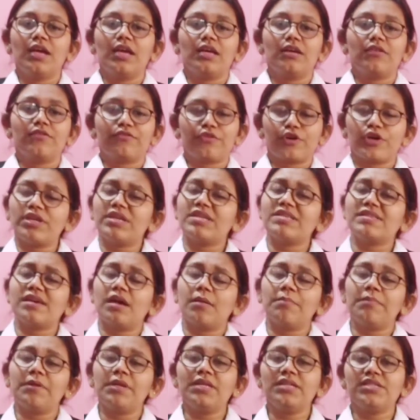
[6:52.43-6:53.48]
For
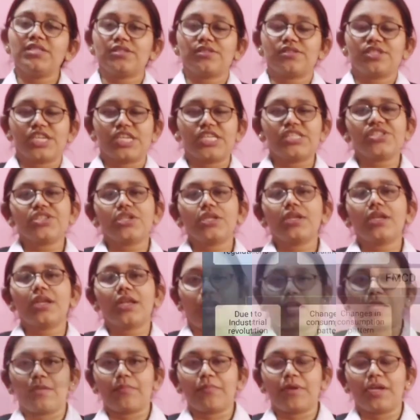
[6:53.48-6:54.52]
example, change in
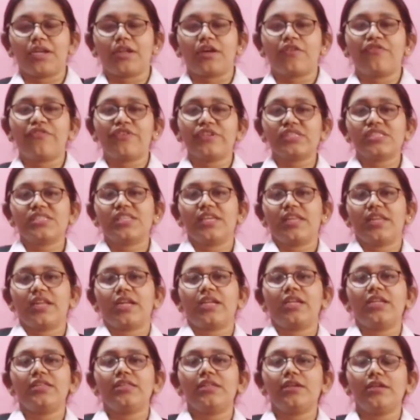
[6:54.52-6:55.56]
climate affects
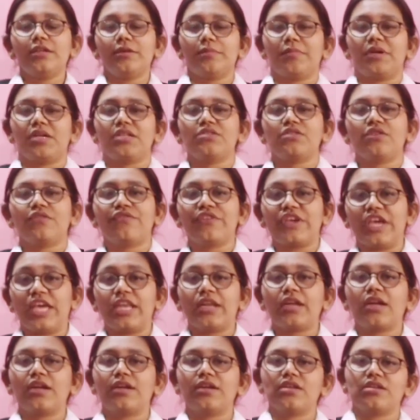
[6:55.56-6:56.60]
directly the demands of air
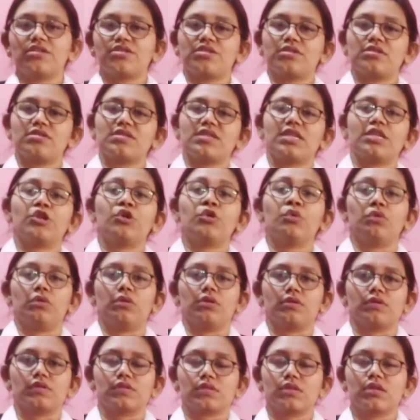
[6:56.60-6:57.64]
conditioners and
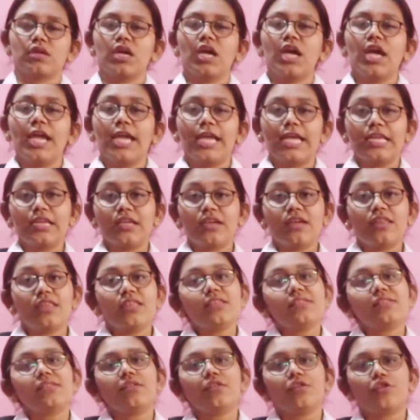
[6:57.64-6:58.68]
coolers.
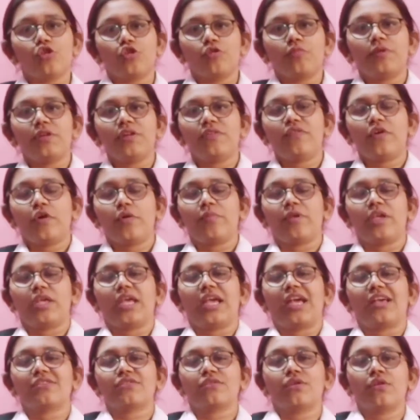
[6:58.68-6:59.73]
Increase in global warming
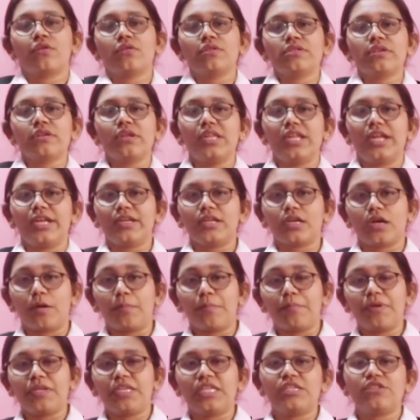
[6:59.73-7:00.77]
has also led
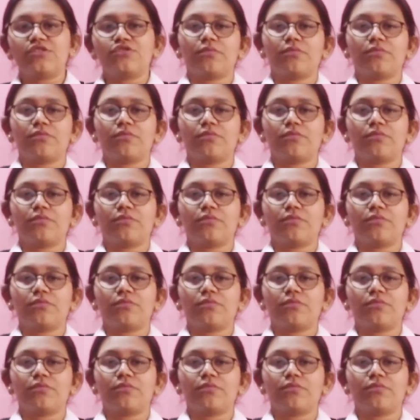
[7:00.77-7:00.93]
companies to